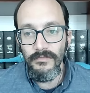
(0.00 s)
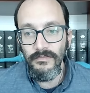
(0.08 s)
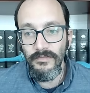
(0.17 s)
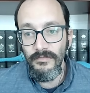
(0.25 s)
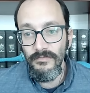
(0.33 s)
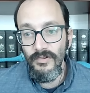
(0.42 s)

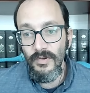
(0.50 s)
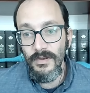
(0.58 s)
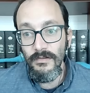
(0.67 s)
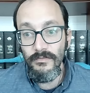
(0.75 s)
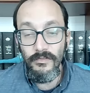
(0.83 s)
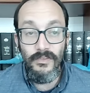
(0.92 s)
So nobody
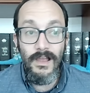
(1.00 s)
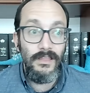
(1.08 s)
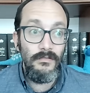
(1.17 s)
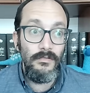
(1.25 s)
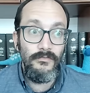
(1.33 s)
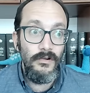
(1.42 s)
knows exactly
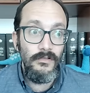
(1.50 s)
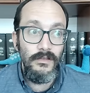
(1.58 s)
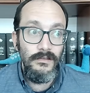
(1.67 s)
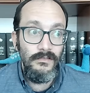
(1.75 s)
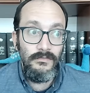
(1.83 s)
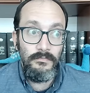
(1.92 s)
where the fault
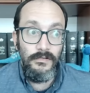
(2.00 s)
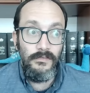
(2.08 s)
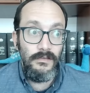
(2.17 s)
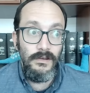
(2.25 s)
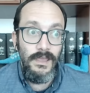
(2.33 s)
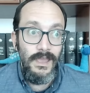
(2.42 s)
line is, but it's
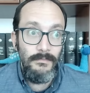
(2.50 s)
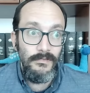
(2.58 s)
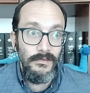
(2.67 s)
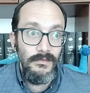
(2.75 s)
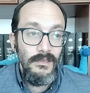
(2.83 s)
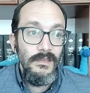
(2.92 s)
going to happen.